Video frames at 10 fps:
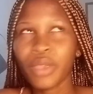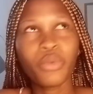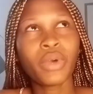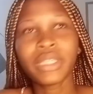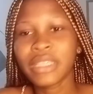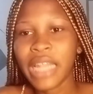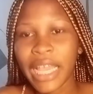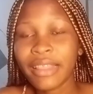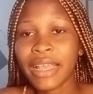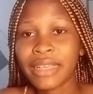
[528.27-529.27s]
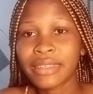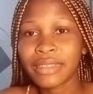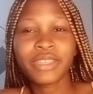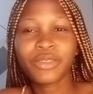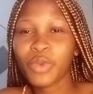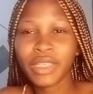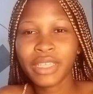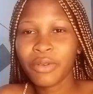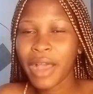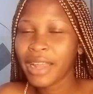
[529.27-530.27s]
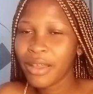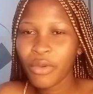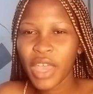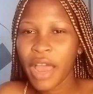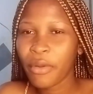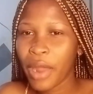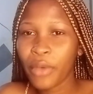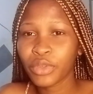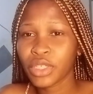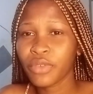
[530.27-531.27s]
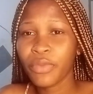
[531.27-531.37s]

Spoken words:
It wasn't like that. It was the other way around.